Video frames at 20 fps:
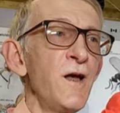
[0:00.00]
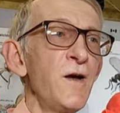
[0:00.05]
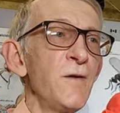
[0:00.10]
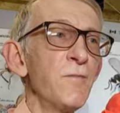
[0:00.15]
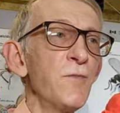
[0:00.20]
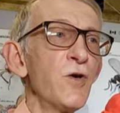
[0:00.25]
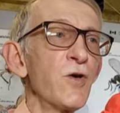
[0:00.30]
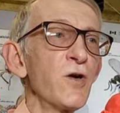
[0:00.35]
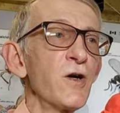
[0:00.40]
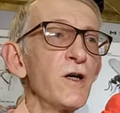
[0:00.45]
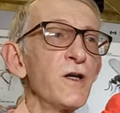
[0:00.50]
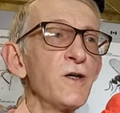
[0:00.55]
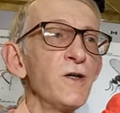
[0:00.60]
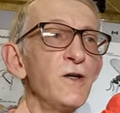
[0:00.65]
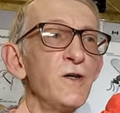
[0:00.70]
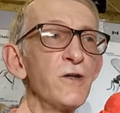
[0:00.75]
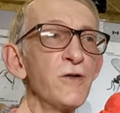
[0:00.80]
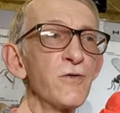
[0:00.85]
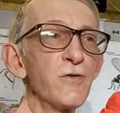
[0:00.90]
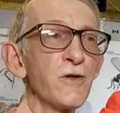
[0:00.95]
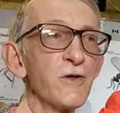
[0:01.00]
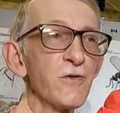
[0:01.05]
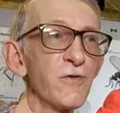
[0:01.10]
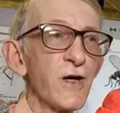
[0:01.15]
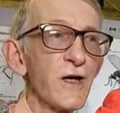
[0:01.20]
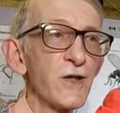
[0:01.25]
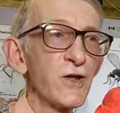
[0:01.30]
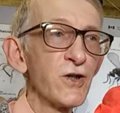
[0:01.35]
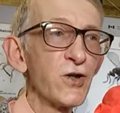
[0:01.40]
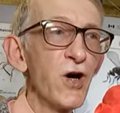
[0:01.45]
morally, you can
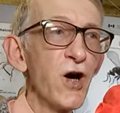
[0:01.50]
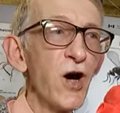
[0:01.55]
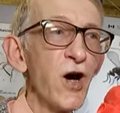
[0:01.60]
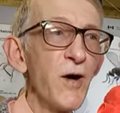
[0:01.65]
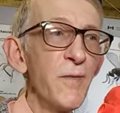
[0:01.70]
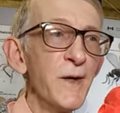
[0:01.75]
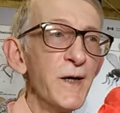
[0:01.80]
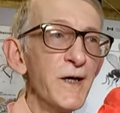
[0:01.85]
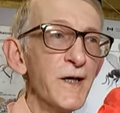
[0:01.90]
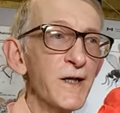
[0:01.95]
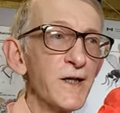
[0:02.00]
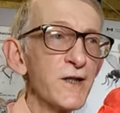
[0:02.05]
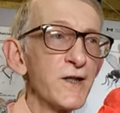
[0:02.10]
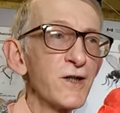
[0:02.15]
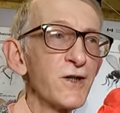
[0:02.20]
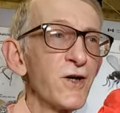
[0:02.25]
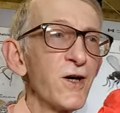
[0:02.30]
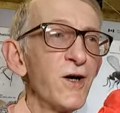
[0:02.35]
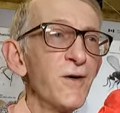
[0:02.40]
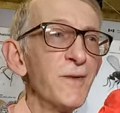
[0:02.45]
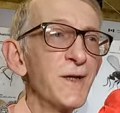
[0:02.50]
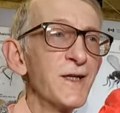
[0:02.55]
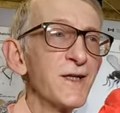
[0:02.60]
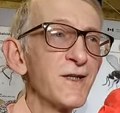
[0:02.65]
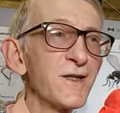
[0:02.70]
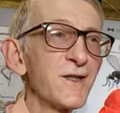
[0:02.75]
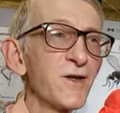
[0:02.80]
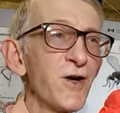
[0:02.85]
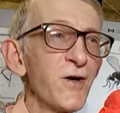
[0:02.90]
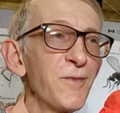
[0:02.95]
write comment.
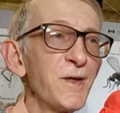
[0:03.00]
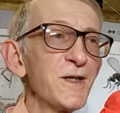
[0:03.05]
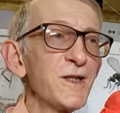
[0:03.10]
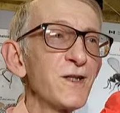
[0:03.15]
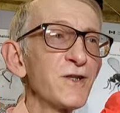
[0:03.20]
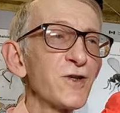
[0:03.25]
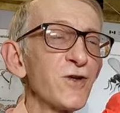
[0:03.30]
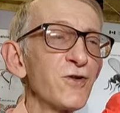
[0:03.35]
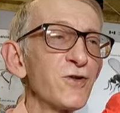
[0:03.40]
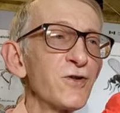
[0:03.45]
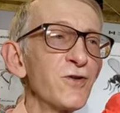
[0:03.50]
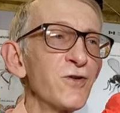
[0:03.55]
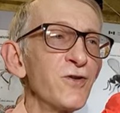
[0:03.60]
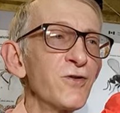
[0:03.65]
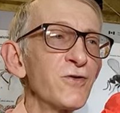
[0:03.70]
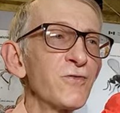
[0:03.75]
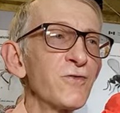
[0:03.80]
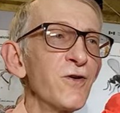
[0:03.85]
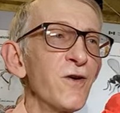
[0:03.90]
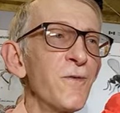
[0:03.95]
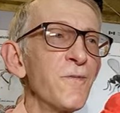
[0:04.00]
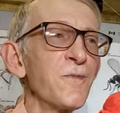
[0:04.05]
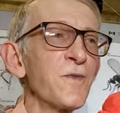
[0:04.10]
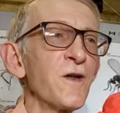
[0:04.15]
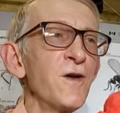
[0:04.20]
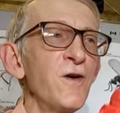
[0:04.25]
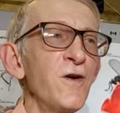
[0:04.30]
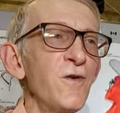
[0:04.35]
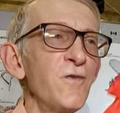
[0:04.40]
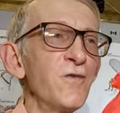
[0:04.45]
Comment is also useful
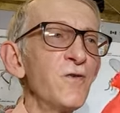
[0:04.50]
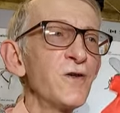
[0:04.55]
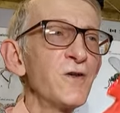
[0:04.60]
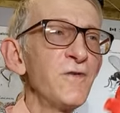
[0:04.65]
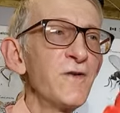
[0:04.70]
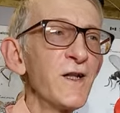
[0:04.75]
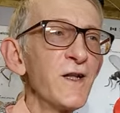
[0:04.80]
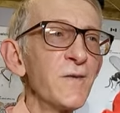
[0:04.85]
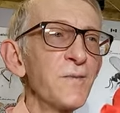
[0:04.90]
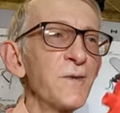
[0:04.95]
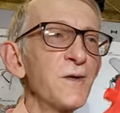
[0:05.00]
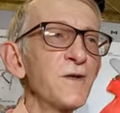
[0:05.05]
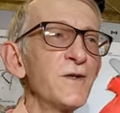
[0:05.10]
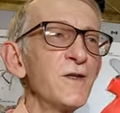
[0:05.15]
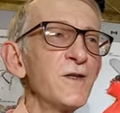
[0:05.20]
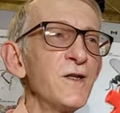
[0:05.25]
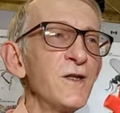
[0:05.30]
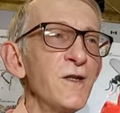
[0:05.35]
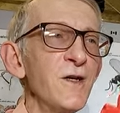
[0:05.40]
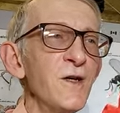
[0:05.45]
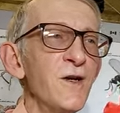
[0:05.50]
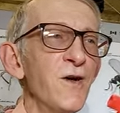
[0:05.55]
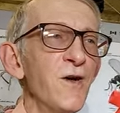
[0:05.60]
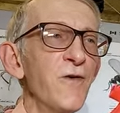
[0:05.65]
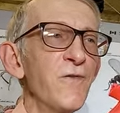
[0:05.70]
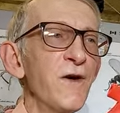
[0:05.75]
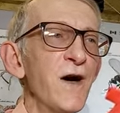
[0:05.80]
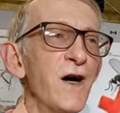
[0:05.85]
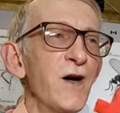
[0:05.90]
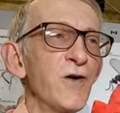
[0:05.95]
for development
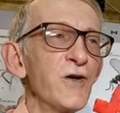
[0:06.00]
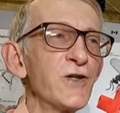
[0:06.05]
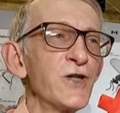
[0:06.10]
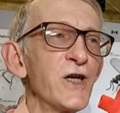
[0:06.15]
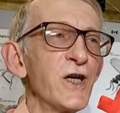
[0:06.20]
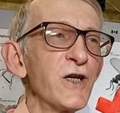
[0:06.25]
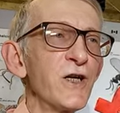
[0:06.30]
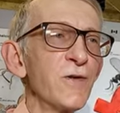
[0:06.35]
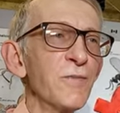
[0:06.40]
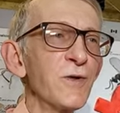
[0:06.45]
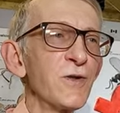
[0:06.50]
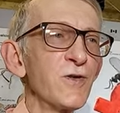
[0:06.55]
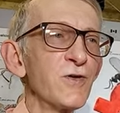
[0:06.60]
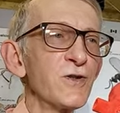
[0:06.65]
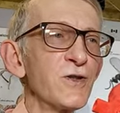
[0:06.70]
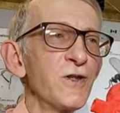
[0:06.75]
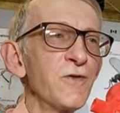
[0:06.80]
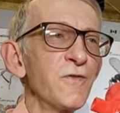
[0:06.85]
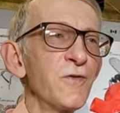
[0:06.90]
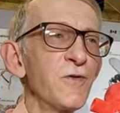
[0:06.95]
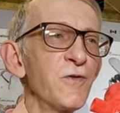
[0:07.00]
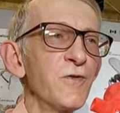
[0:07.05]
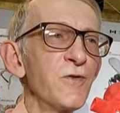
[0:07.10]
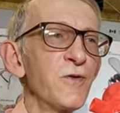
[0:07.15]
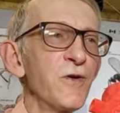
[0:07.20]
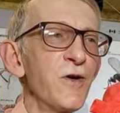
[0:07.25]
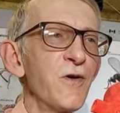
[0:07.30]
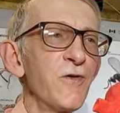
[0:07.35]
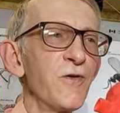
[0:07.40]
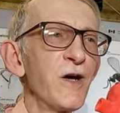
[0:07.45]
of our channel, because if you
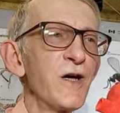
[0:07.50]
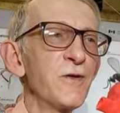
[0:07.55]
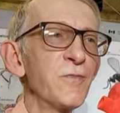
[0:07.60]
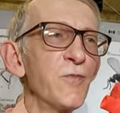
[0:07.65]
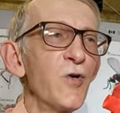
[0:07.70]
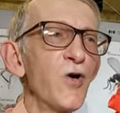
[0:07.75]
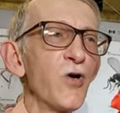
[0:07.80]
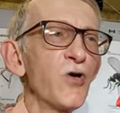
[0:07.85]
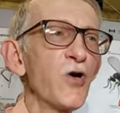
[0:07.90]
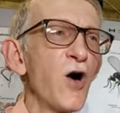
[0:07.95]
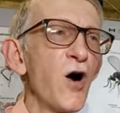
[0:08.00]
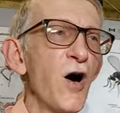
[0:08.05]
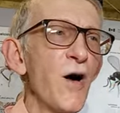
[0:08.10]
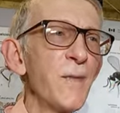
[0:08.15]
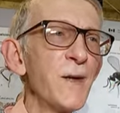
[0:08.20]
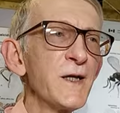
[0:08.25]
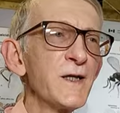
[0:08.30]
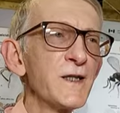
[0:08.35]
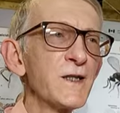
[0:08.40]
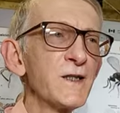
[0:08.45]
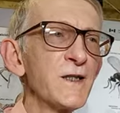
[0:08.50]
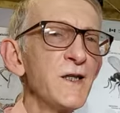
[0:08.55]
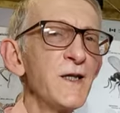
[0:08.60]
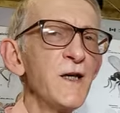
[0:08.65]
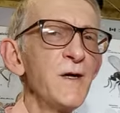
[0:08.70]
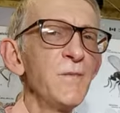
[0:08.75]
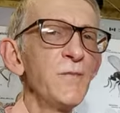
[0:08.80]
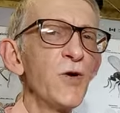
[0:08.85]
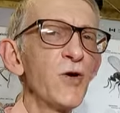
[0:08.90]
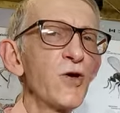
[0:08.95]
write more comments,
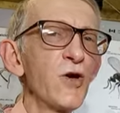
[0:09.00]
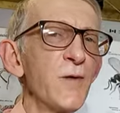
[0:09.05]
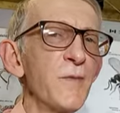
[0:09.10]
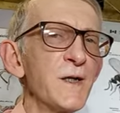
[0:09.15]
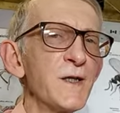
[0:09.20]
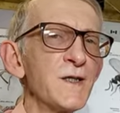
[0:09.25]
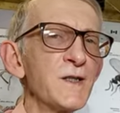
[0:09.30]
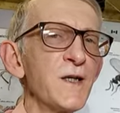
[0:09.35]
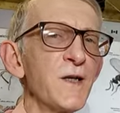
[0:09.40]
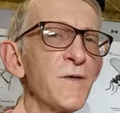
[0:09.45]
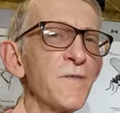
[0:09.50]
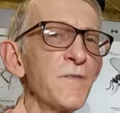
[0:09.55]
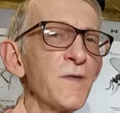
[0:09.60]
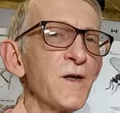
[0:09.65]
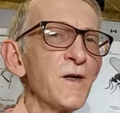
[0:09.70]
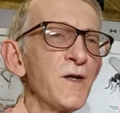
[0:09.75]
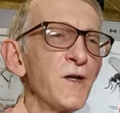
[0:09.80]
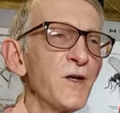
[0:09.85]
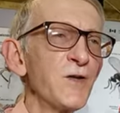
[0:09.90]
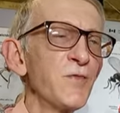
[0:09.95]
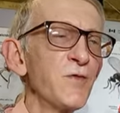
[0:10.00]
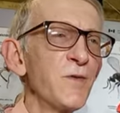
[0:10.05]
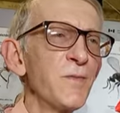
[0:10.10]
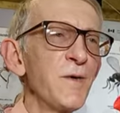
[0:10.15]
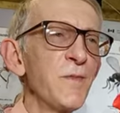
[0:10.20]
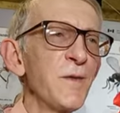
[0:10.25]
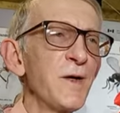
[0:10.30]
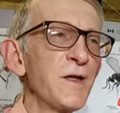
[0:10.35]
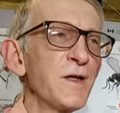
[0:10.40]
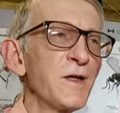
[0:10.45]
it will
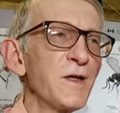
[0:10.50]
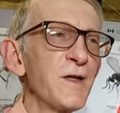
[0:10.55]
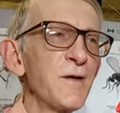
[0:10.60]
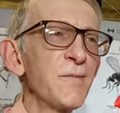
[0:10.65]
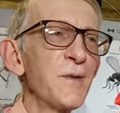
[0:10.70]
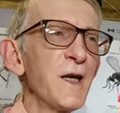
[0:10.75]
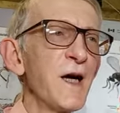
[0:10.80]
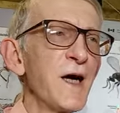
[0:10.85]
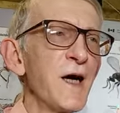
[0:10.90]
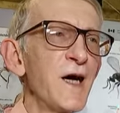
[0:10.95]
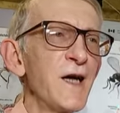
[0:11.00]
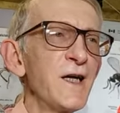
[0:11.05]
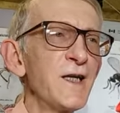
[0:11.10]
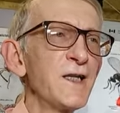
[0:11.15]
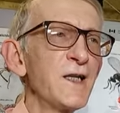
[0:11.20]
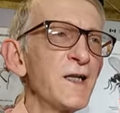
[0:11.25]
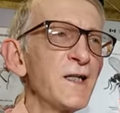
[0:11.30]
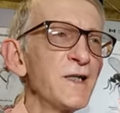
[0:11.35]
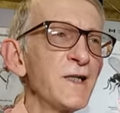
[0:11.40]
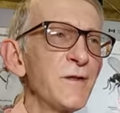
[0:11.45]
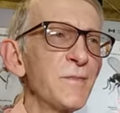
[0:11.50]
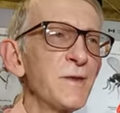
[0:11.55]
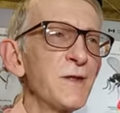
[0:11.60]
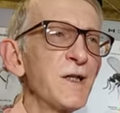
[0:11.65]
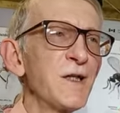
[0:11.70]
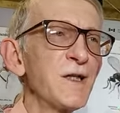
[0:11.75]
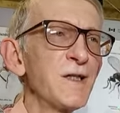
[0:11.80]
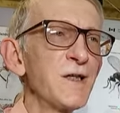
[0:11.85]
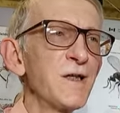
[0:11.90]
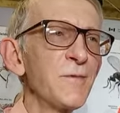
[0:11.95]
be multiplying little
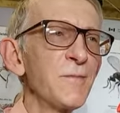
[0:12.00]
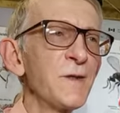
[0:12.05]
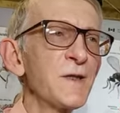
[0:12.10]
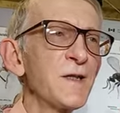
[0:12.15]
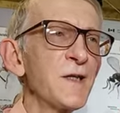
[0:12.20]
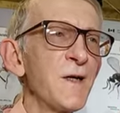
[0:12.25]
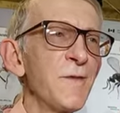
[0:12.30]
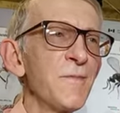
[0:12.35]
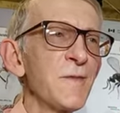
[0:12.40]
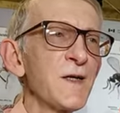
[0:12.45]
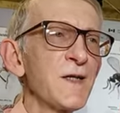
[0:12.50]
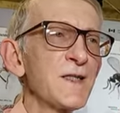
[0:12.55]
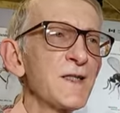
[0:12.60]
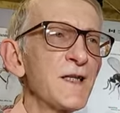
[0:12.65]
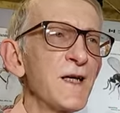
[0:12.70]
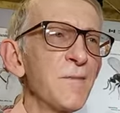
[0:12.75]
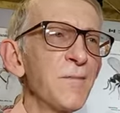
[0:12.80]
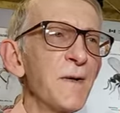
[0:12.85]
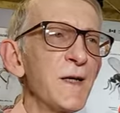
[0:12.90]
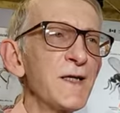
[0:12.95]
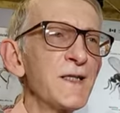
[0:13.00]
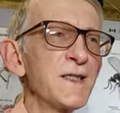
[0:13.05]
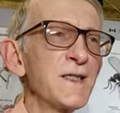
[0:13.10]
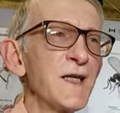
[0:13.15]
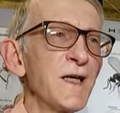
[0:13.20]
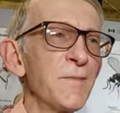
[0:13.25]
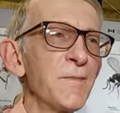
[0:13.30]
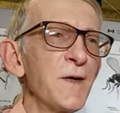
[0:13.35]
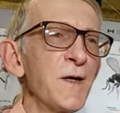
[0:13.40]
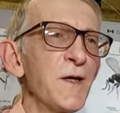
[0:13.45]
bit, step by
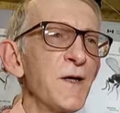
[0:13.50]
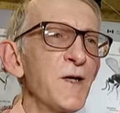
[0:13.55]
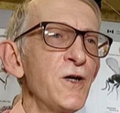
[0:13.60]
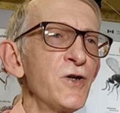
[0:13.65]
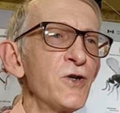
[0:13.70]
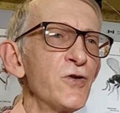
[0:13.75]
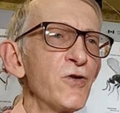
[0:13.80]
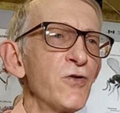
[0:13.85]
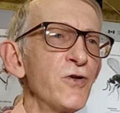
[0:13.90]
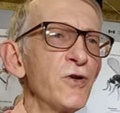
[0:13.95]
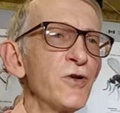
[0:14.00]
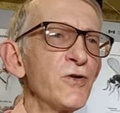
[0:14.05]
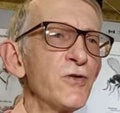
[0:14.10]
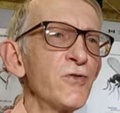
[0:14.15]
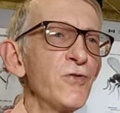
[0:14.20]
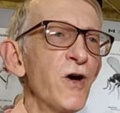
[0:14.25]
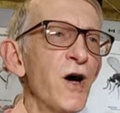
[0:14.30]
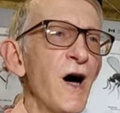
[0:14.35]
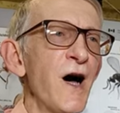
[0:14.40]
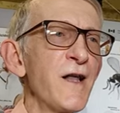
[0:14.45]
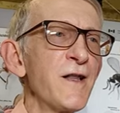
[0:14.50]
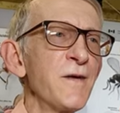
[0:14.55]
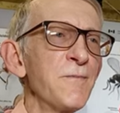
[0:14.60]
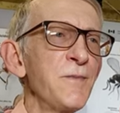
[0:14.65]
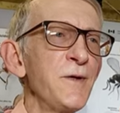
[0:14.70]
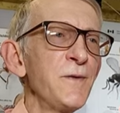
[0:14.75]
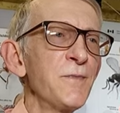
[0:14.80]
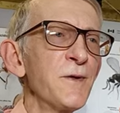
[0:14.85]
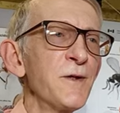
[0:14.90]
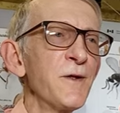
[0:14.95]
step, showing to other
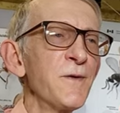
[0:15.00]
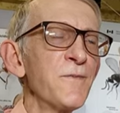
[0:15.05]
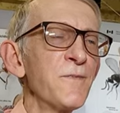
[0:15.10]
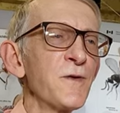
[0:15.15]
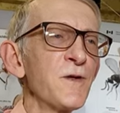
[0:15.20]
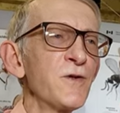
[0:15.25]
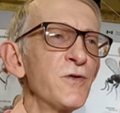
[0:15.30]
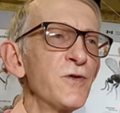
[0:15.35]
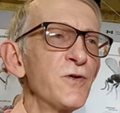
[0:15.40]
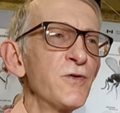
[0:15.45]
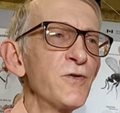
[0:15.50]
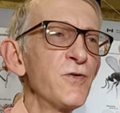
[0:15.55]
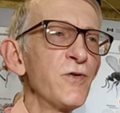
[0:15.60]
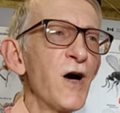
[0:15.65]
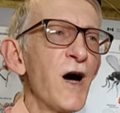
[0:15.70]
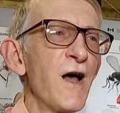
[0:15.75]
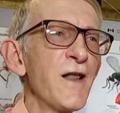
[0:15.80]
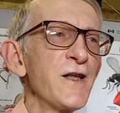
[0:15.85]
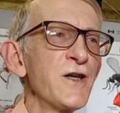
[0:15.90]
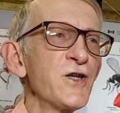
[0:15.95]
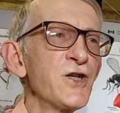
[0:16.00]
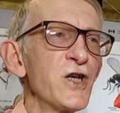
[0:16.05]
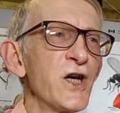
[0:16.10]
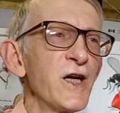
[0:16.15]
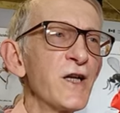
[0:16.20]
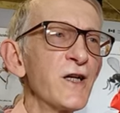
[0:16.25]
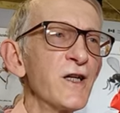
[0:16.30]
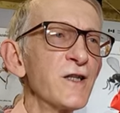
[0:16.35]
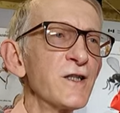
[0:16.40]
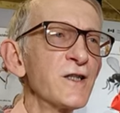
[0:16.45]
people, to other
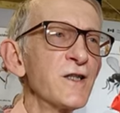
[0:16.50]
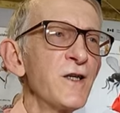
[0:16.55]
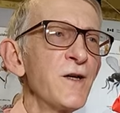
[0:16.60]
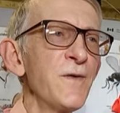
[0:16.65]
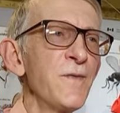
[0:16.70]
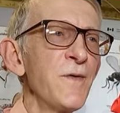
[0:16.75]
channels.